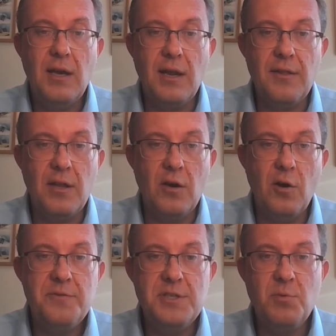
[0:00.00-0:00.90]
I think
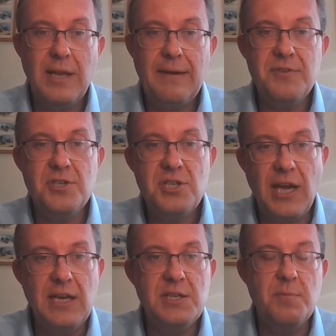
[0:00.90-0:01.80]
offices will have to
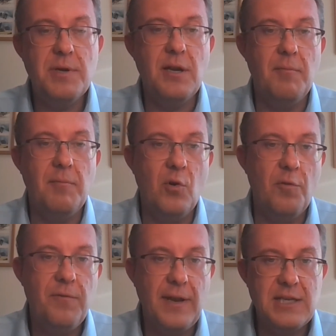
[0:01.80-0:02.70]
change and become
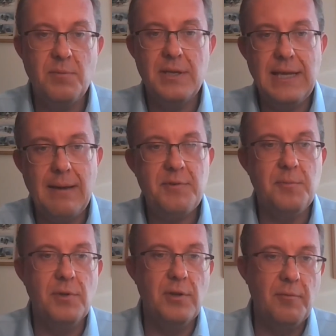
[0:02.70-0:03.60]
more flexible,
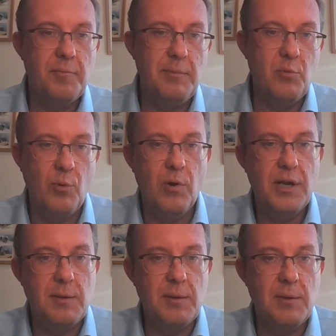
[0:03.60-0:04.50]
adaptable, and people will
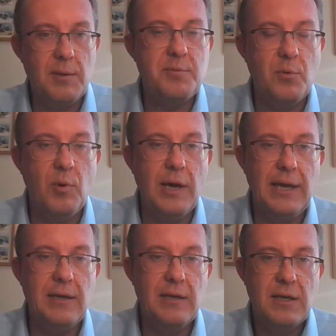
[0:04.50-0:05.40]
work in a more adaptable
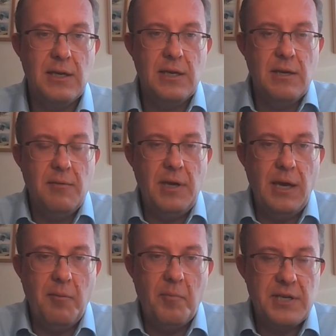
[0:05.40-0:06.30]
way. But
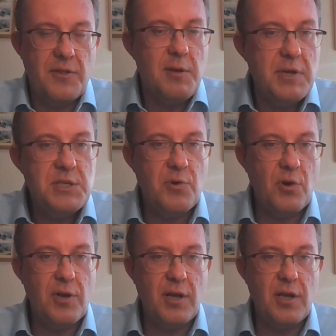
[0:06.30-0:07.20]
I don't think it means we're
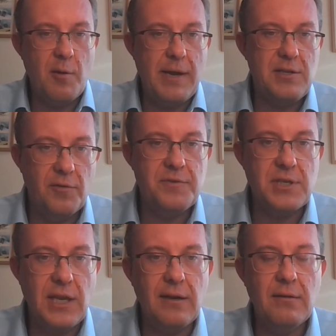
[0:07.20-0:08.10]
not going to go back to the
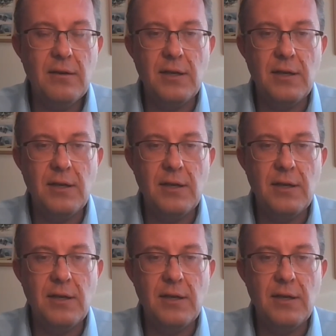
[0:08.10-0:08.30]
office again.